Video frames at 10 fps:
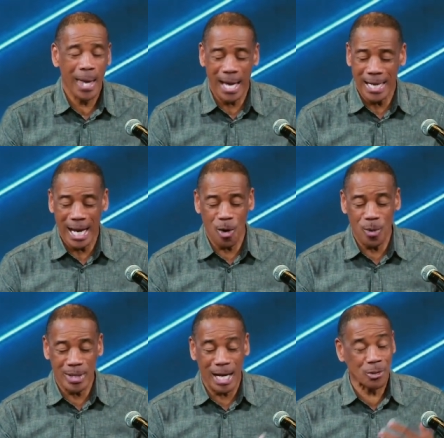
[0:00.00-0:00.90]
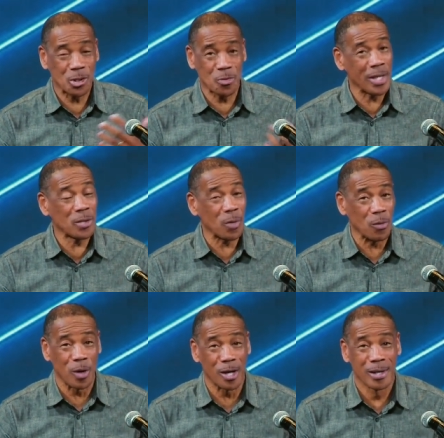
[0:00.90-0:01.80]
and how without strength we
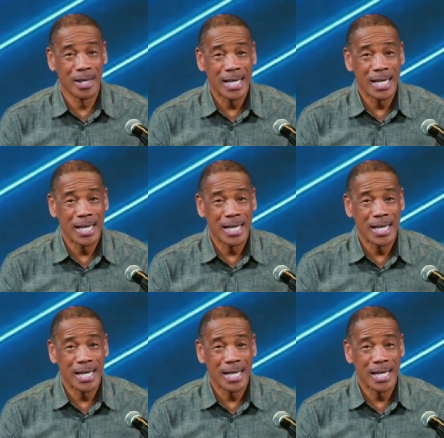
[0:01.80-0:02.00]
were,